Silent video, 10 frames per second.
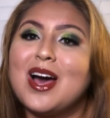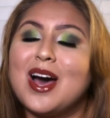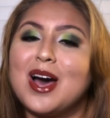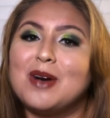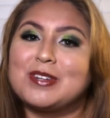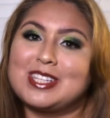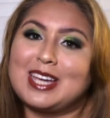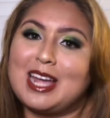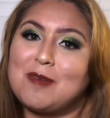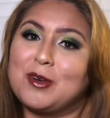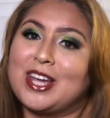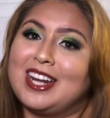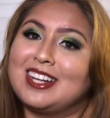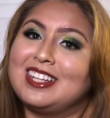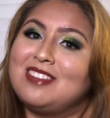Once again, I'm
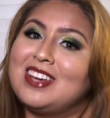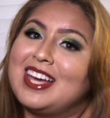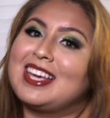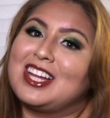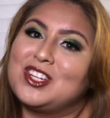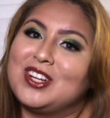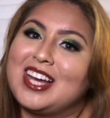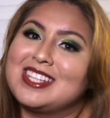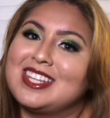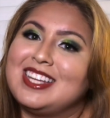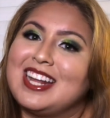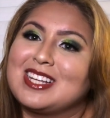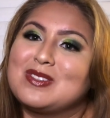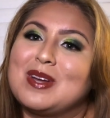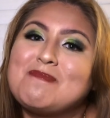Organic Olivia. Catch you guys on the
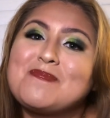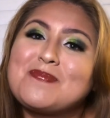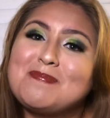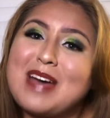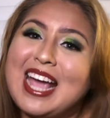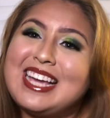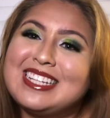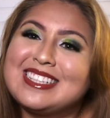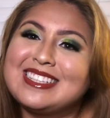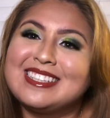next one. Bye!